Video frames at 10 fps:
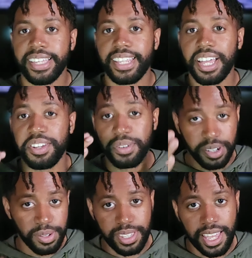Then you can
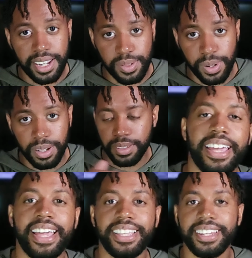go to that as well.
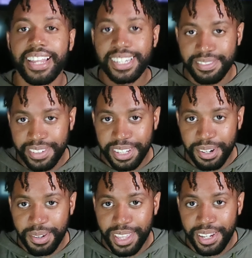And the next
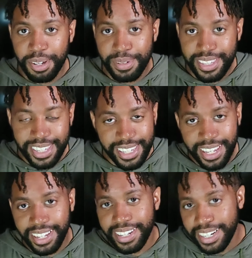video that you'll be
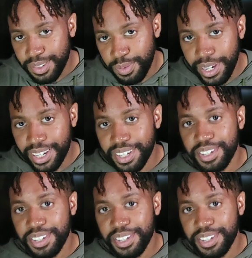seeing next week